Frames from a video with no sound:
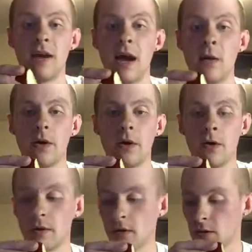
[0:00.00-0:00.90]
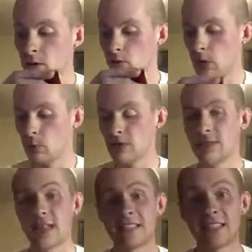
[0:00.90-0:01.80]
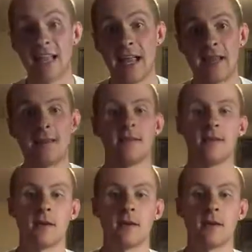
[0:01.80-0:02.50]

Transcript: our Earth represents land.